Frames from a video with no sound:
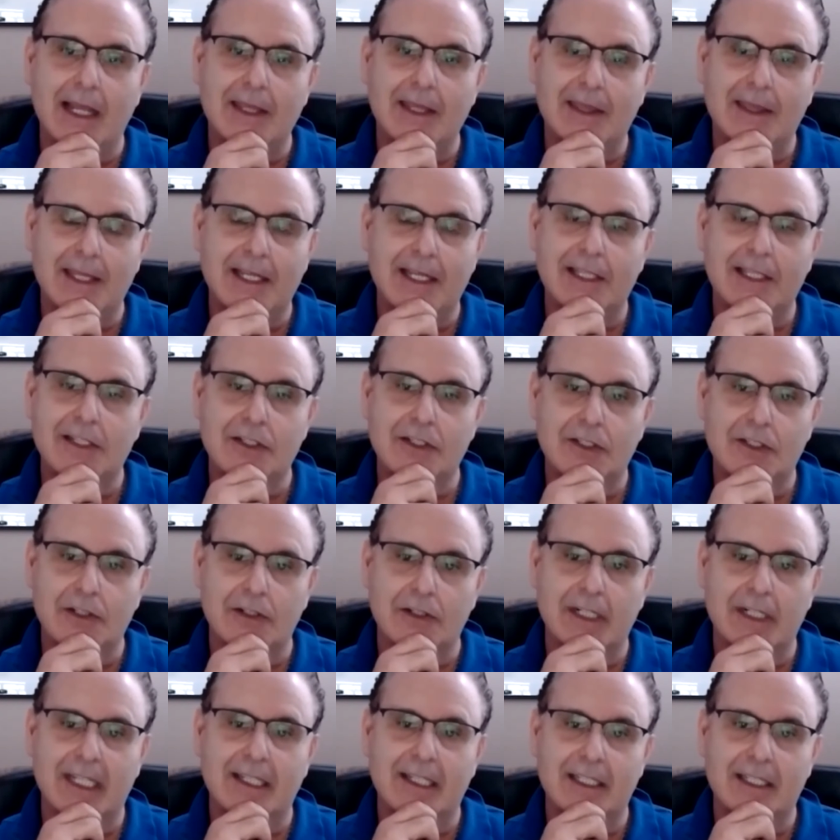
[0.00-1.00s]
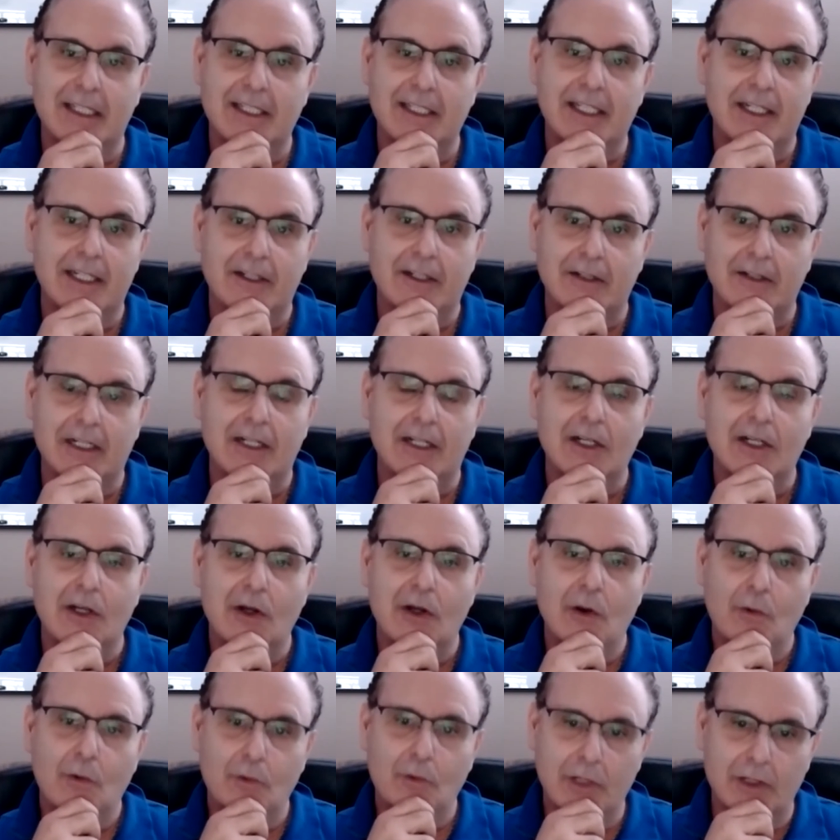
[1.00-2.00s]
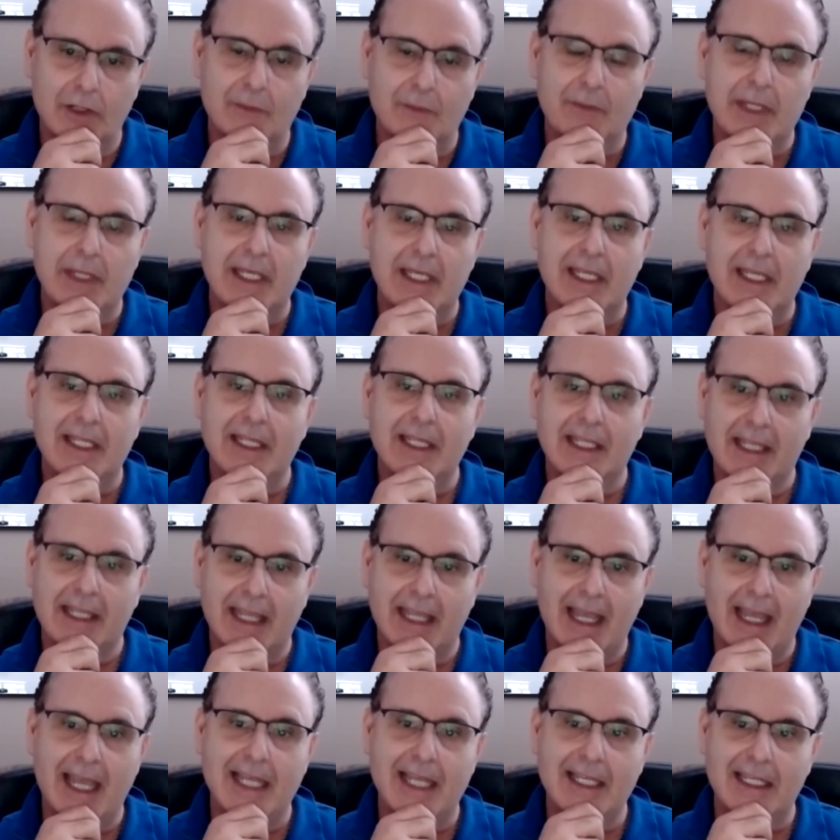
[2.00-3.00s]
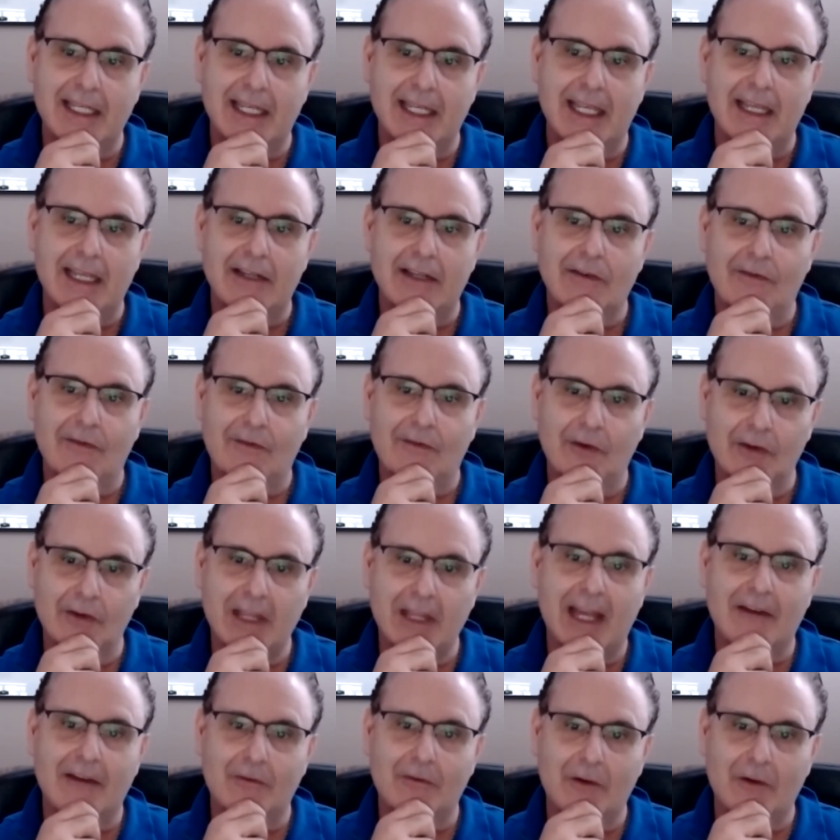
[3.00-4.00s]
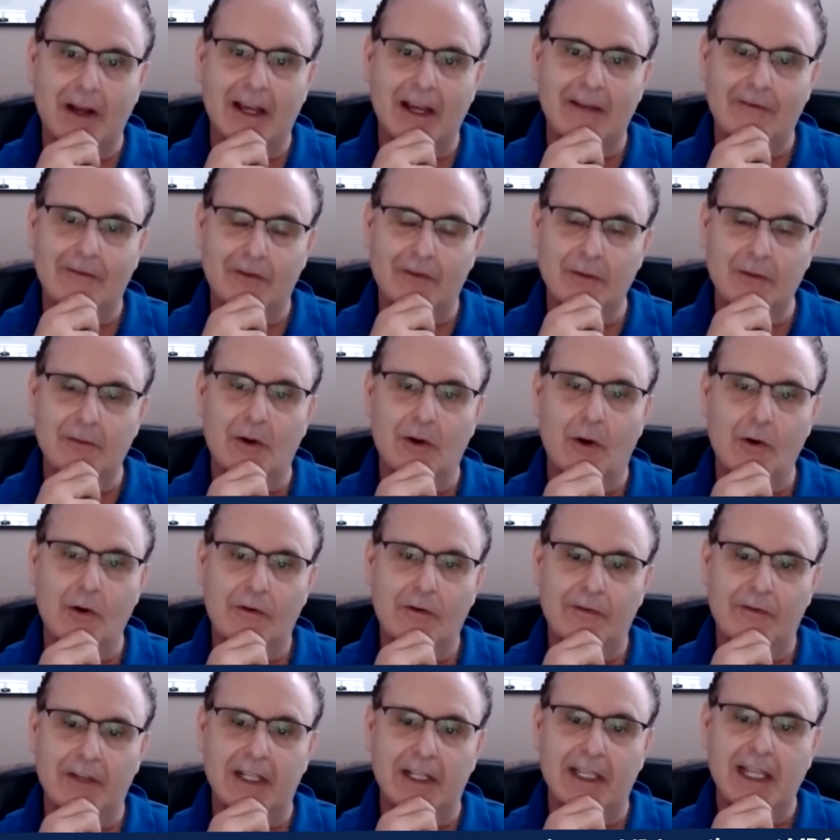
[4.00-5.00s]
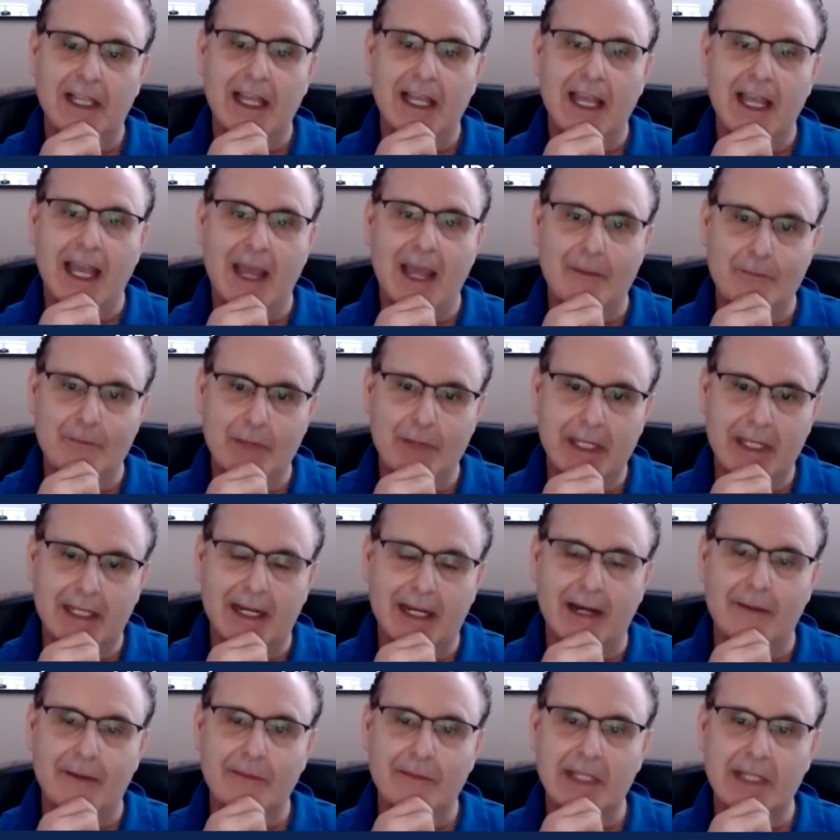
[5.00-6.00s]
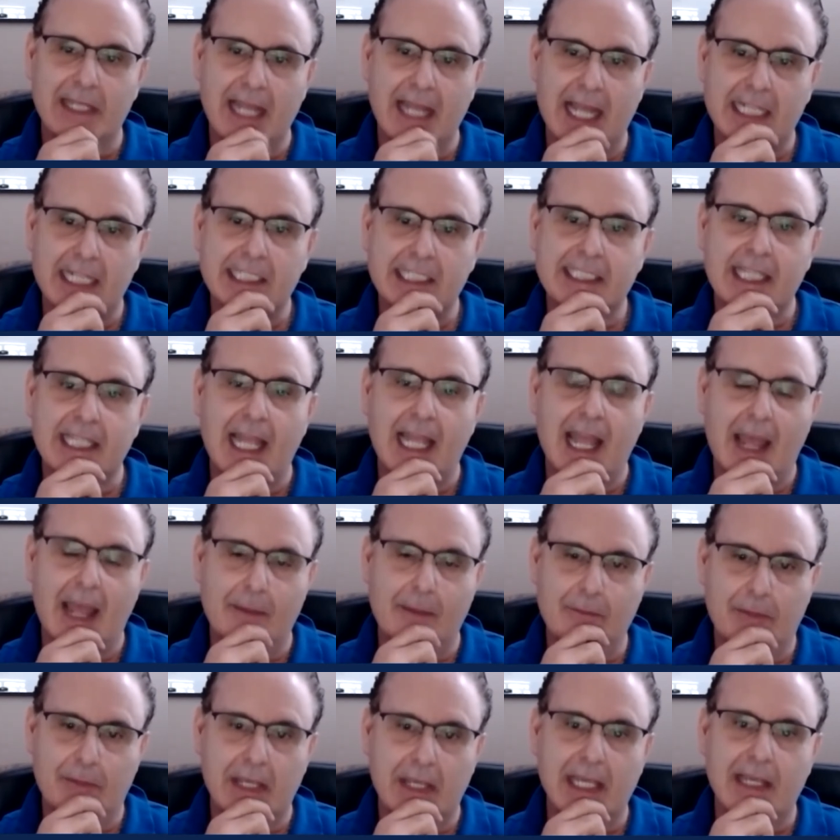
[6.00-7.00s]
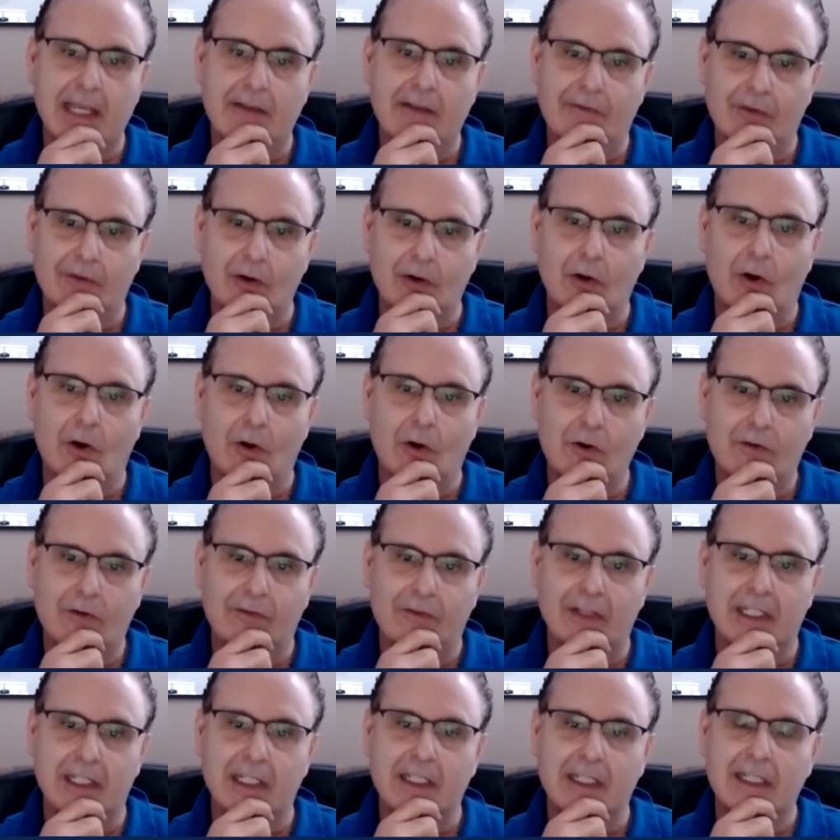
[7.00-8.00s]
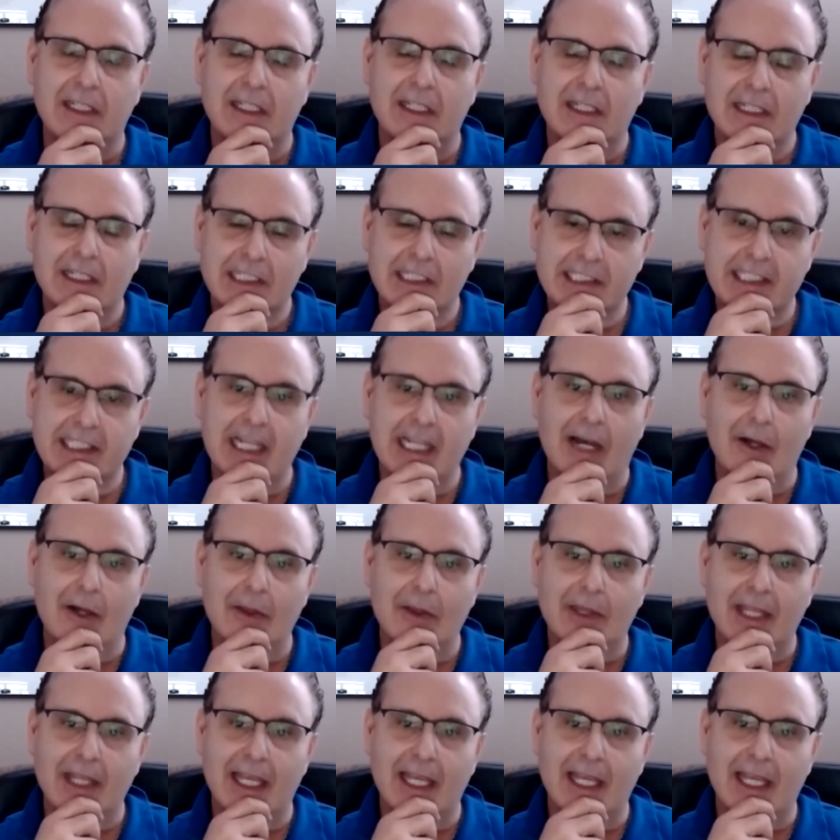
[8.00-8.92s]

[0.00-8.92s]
think Nadira will be the candidate for that ride from Oakville and become the next MP for Oakville South.